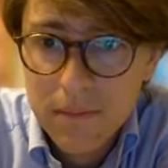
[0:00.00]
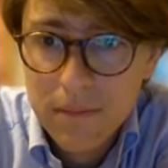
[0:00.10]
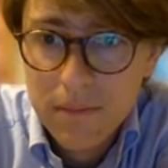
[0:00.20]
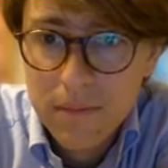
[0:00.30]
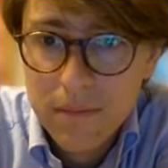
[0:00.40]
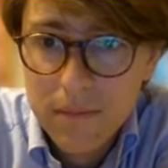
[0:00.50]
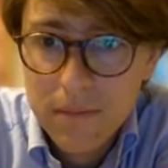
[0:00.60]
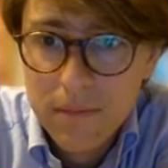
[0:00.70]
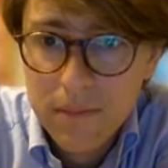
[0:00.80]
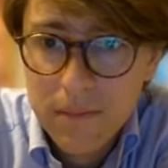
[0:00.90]

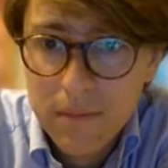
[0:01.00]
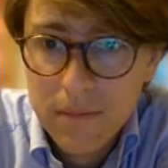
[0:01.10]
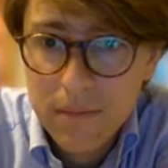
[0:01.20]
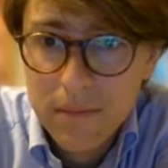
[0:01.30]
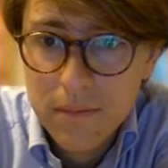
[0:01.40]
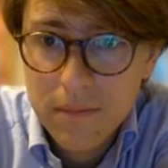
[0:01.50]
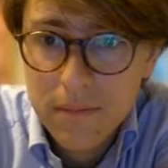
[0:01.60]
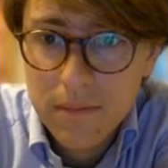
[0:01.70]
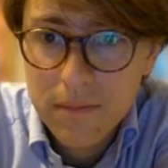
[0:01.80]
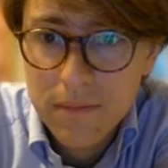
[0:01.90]

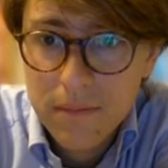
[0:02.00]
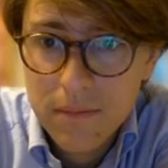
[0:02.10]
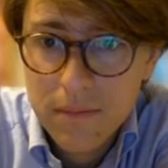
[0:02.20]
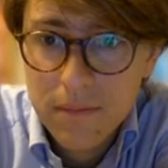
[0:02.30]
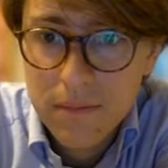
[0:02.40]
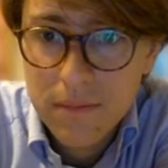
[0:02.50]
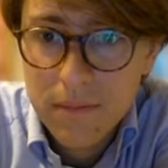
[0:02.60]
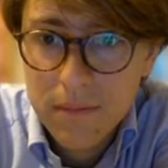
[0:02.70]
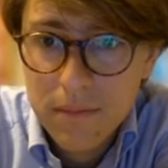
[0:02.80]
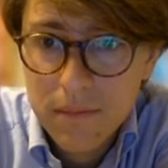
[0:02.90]

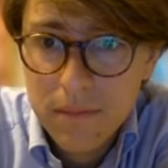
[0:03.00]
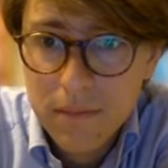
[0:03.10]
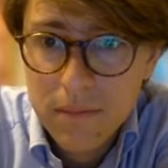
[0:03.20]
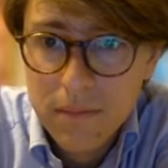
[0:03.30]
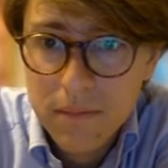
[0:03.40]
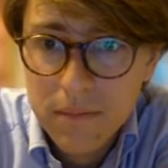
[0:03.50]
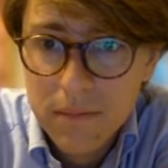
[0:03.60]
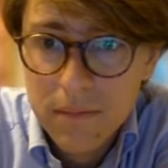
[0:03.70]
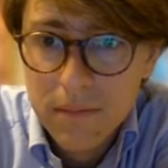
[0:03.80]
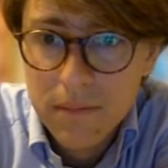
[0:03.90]

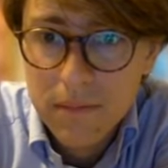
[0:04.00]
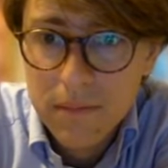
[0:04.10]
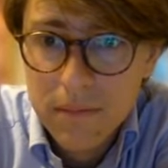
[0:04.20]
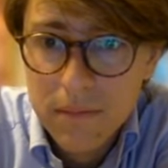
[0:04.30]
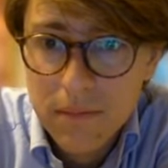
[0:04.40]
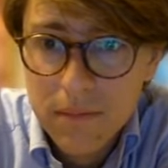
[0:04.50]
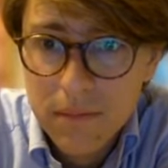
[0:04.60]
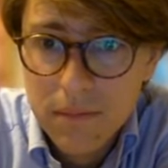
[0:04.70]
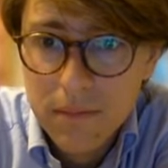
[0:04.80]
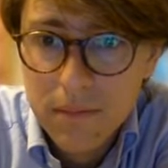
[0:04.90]

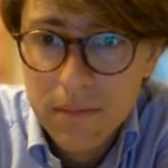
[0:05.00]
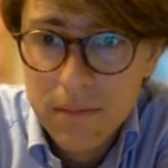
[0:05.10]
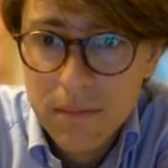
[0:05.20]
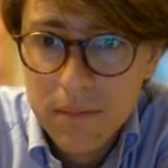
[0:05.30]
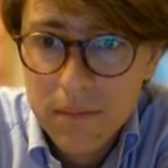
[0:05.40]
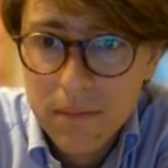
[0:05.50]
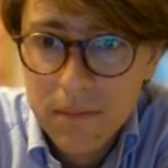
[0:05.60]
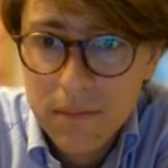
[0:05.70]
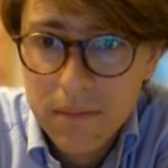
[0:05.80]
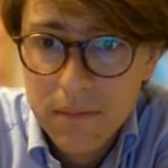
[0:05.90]

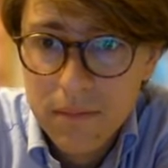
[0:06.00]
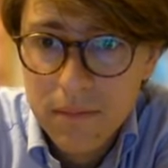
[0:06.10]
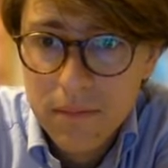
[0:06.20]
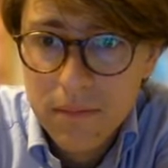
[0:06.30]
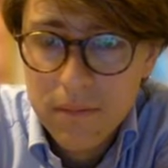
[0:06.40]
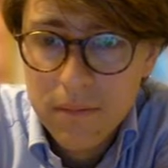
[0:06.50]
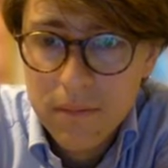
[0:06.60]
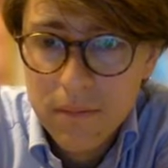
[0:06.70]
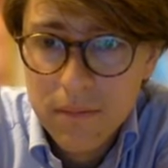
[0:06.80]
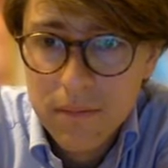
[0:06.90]

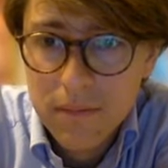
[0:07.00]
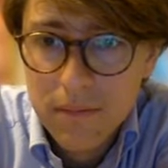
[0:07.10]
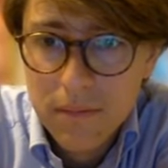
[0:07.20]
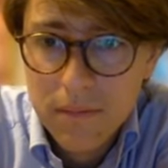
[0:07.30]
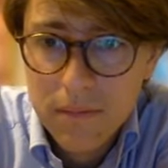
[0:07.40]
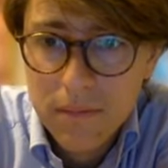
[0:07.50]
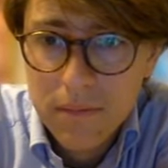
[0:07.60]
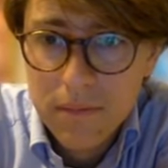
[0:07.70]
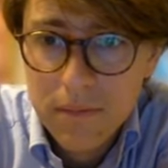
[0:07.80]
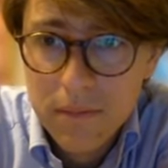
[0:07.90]
This person isn't speaking.